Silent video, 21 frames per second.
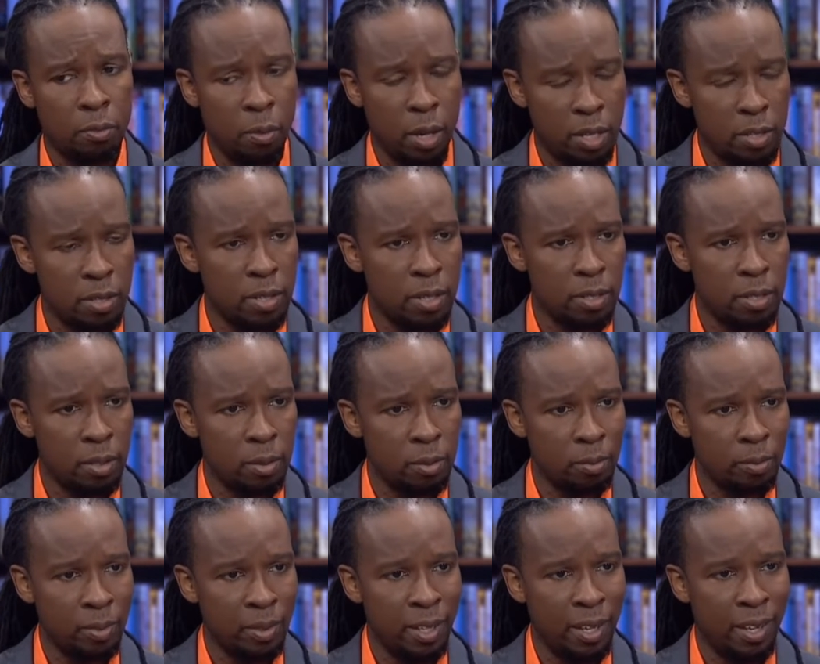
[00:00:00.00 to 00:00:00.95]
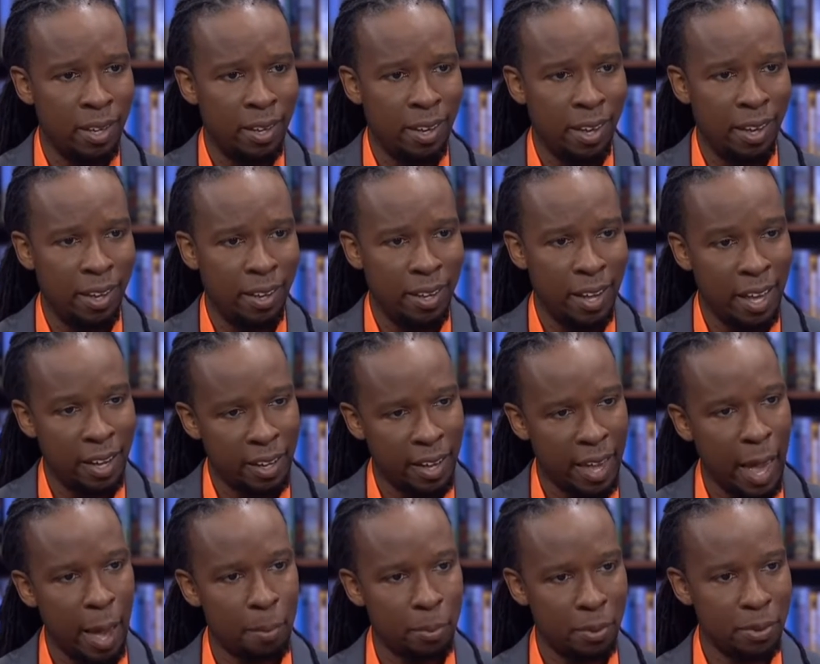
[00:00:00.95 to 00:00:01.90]
racism and
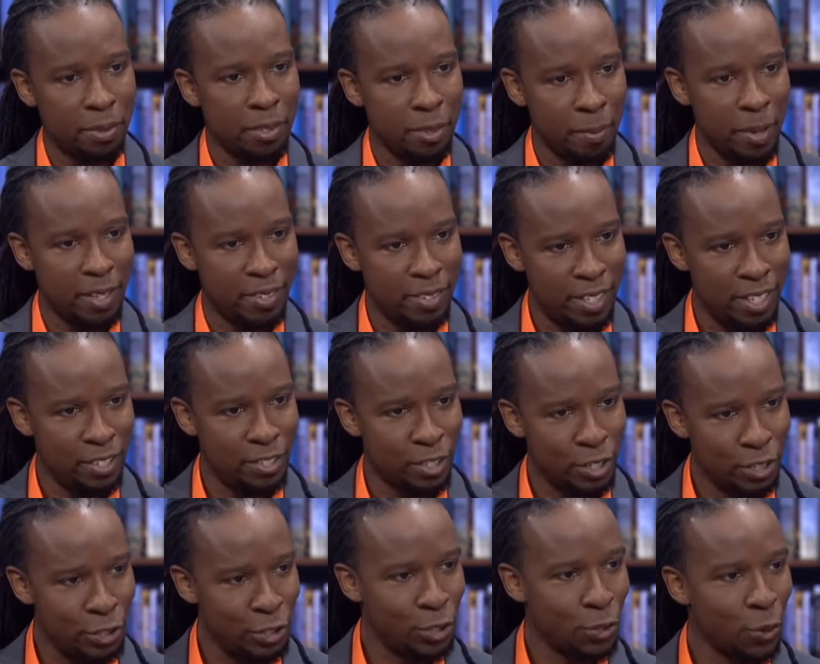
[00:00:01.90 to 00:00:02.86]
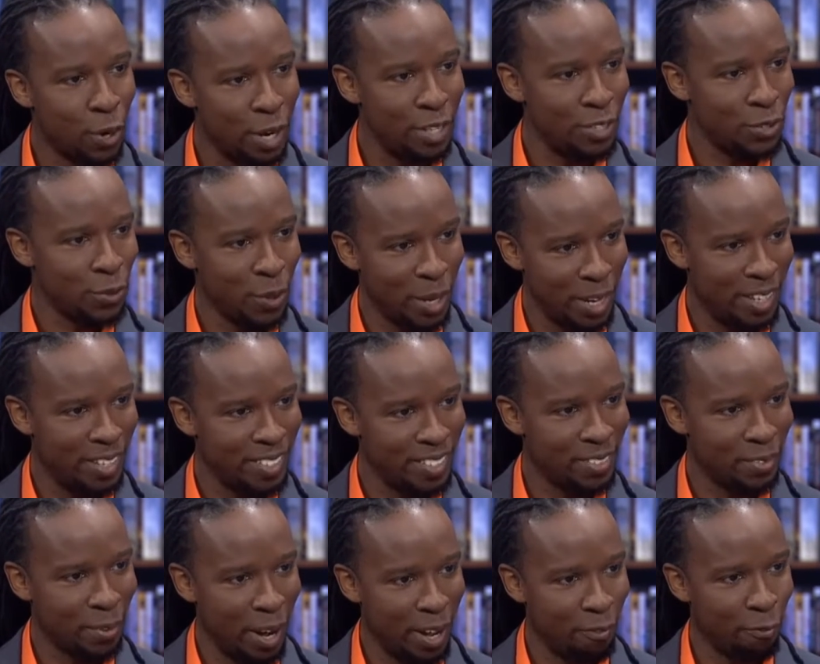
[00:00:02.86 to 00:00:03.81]
capitalism as these conjoined
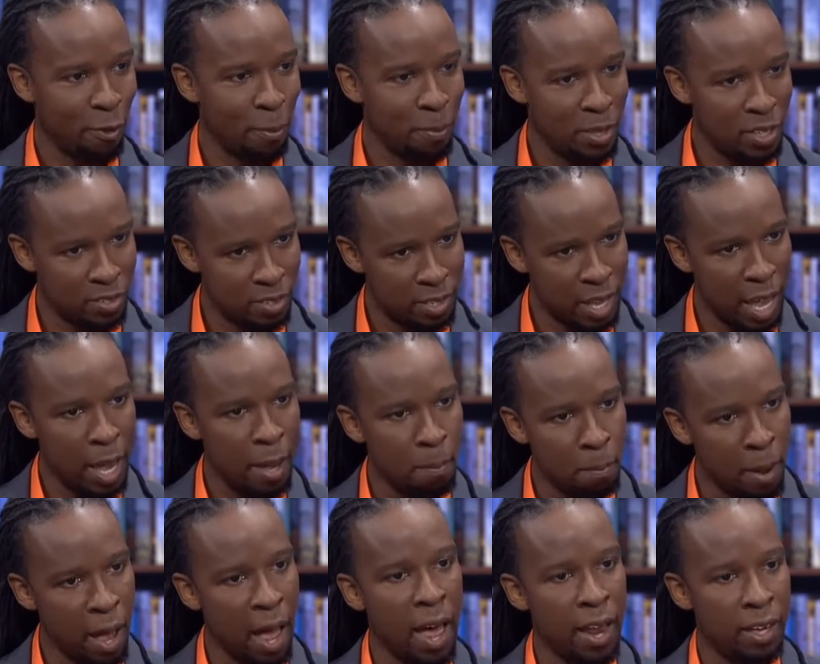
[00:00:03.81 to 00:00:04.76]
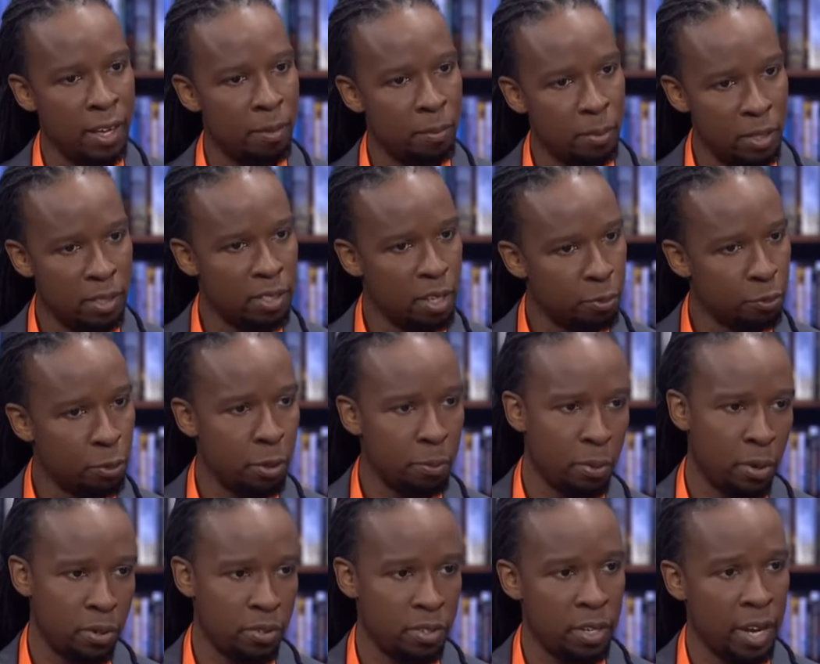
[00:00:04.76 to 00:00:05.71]
twins, right? From the same body, but
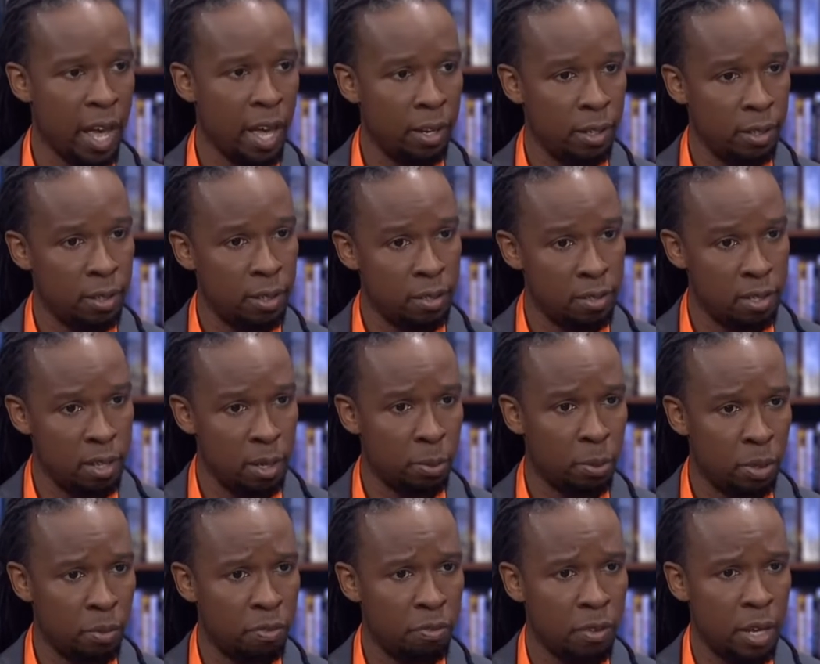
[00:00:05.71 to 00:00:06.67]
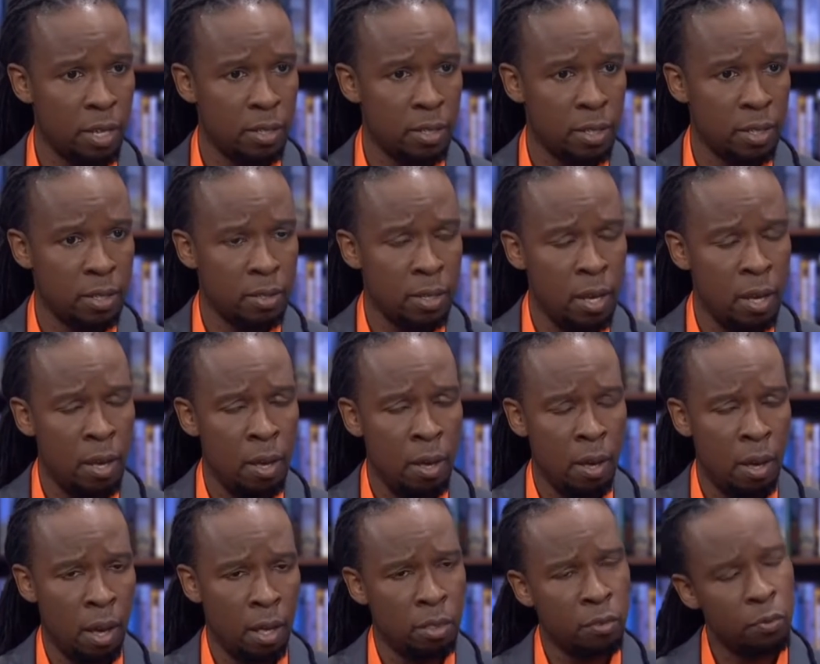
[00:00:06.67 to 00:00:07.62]
different personalities, different faces.
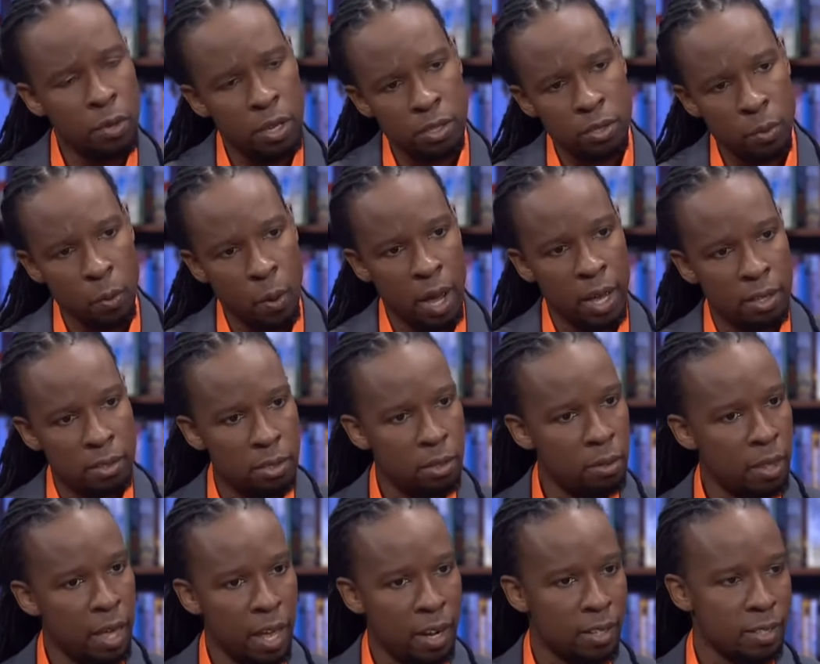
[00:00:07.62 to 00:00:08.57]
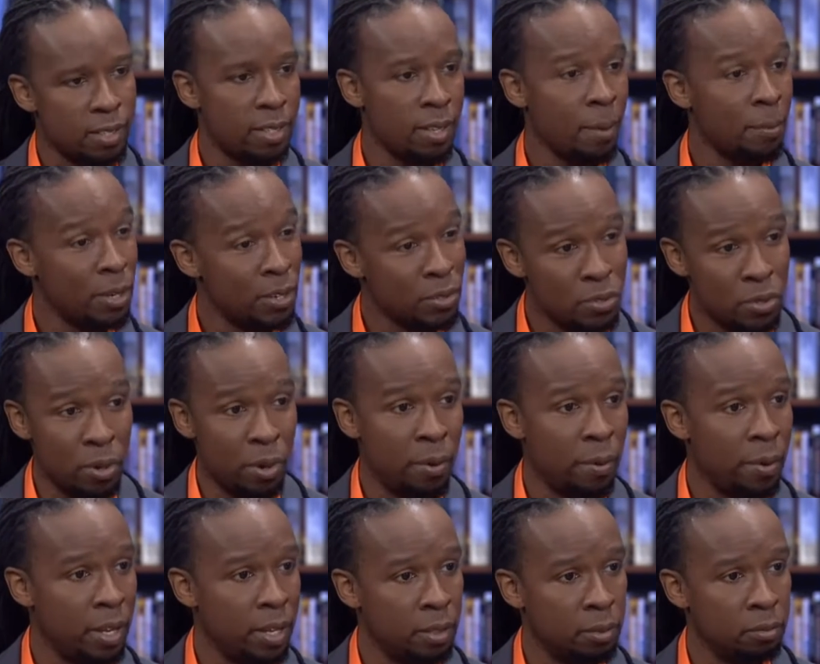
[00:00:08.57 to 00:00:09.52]
And the reason why I do that is because I'm an
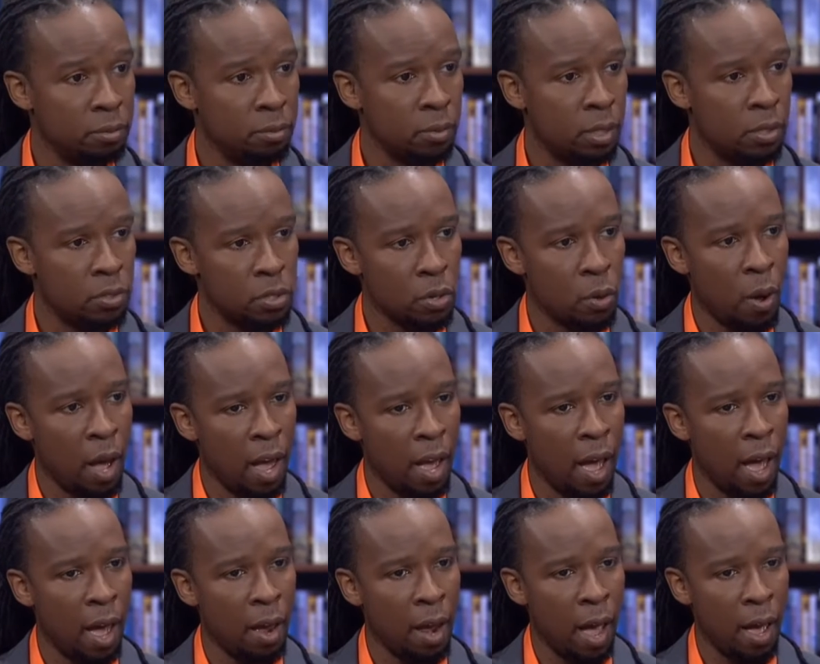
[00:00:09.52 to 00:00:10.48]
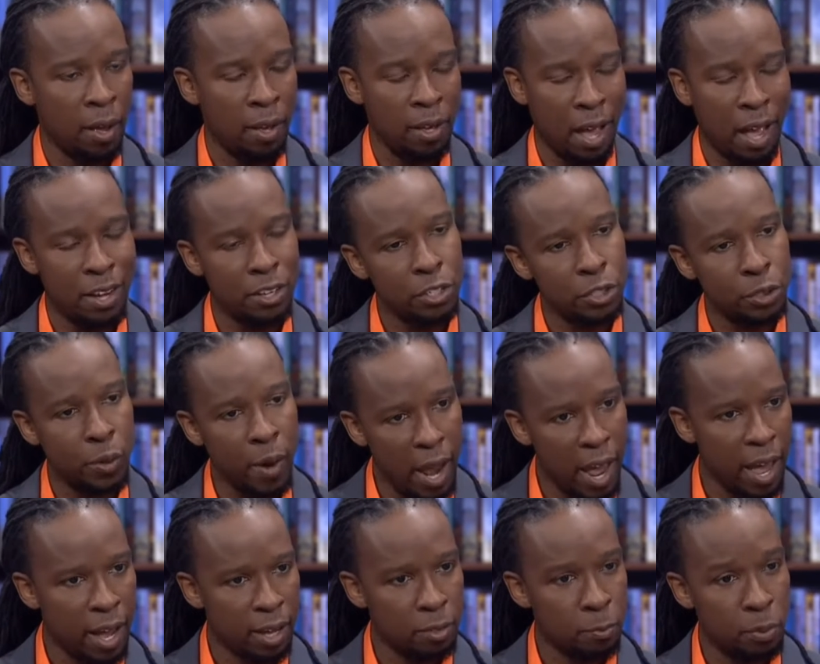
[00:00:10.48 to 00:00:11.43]
historian. And so I
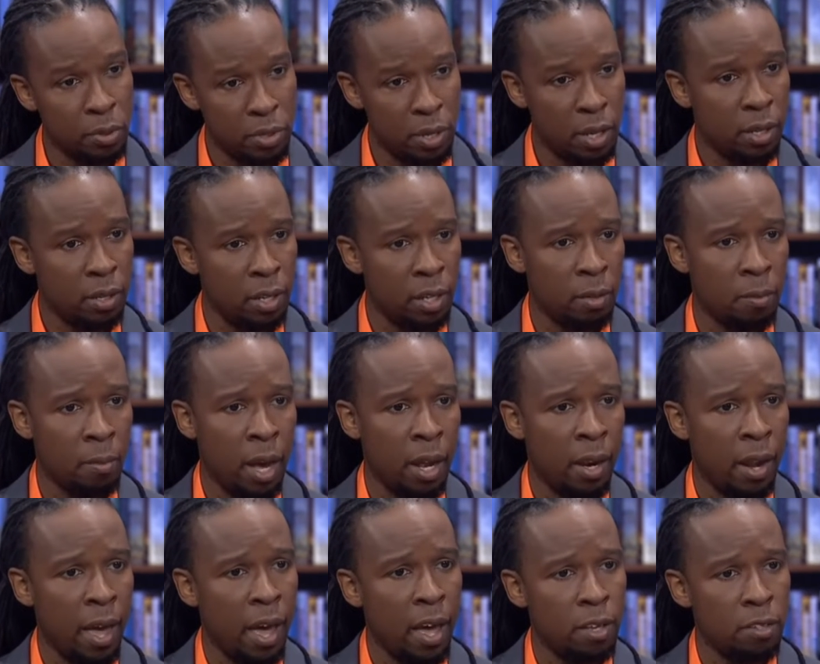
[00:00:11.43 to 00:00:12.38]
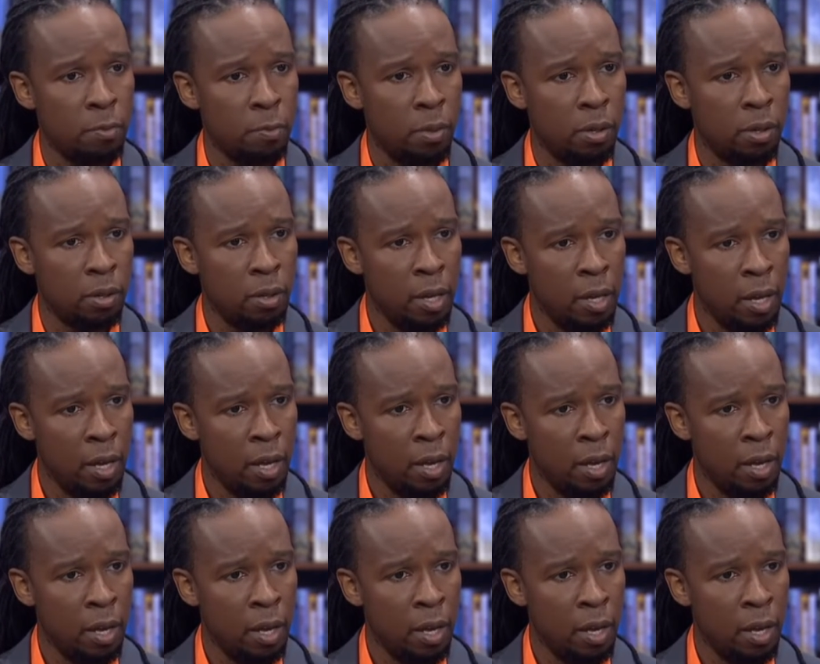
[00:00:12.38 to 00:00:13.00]
track, particularly in my last book,